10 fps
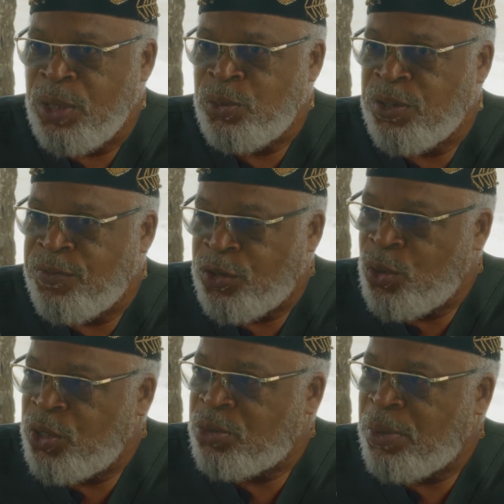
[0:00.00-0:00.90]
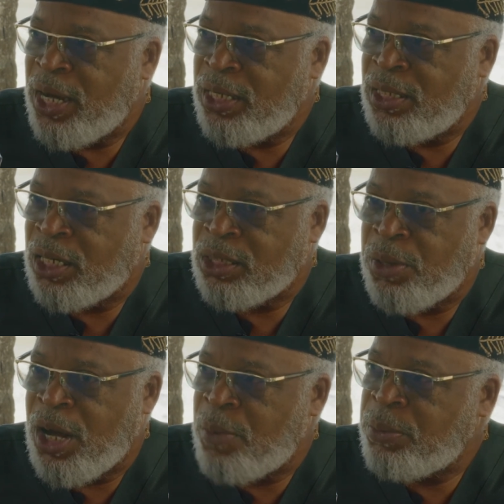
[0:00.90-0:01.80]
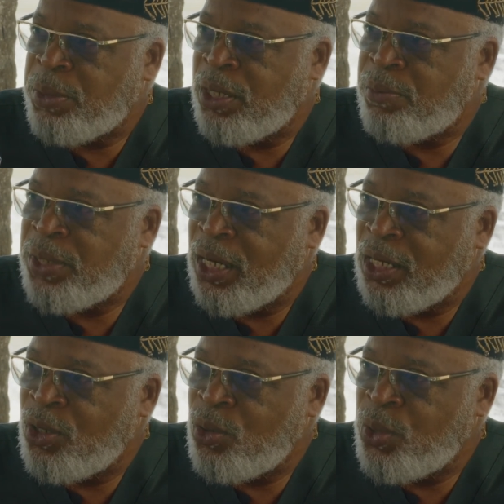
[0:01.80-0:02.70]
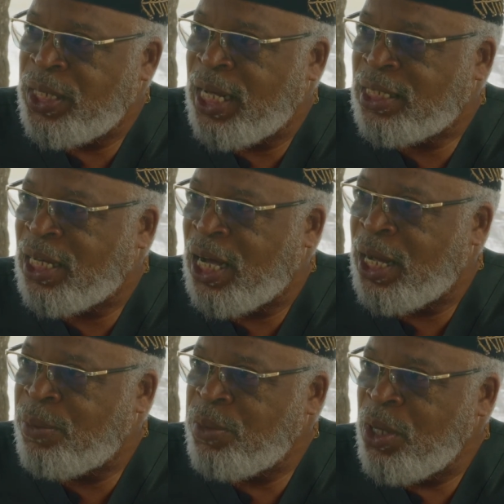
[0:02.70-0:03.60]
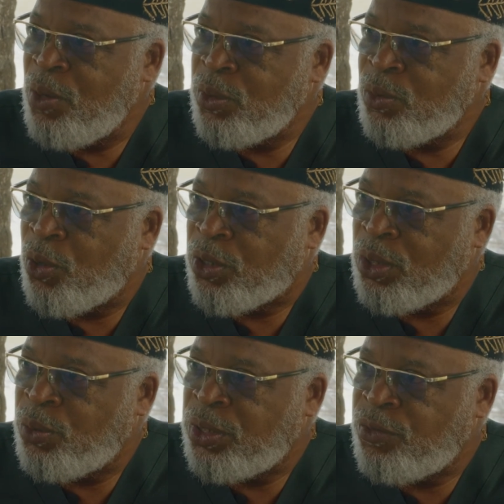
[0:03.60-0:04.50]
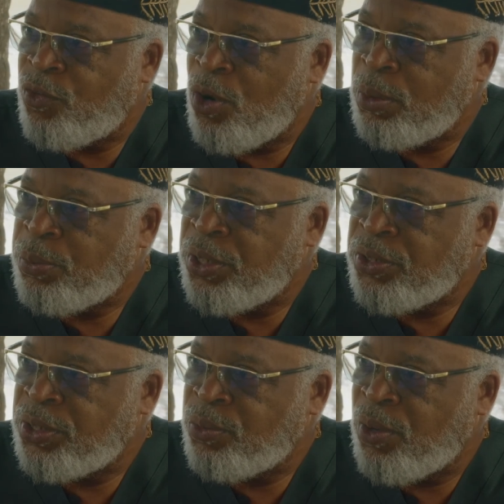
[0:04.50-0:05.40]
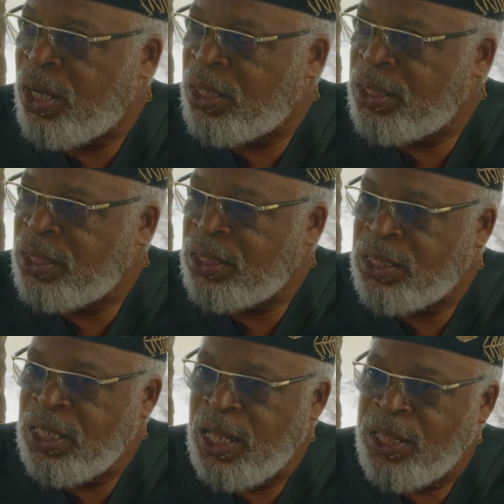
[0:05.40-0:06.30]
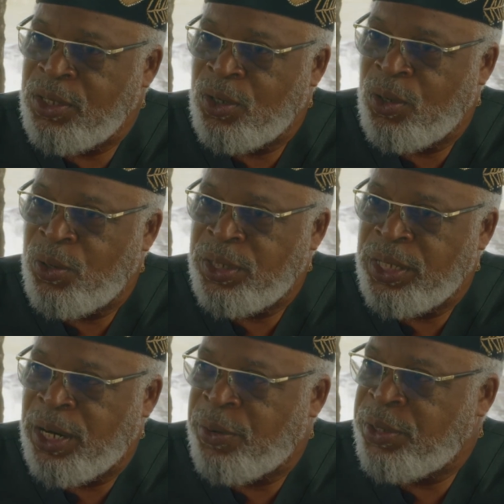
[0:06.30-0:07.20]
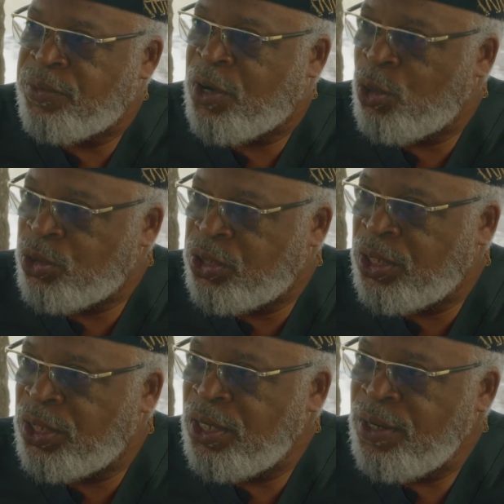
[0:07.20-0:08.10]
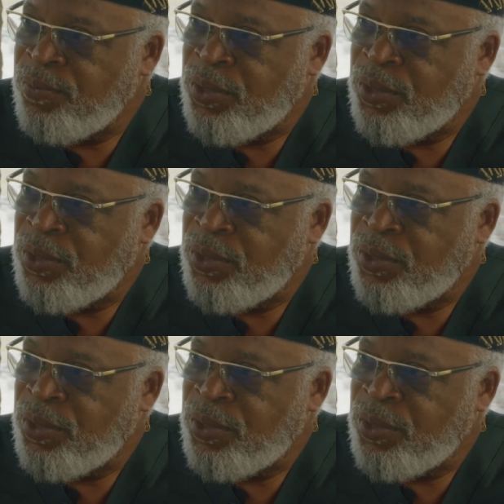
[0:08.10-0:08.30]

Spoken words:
was influenced by Dr. Mohammed bin Abdallah, who at that time was working with the former President Rollins, you know, in the area of culture,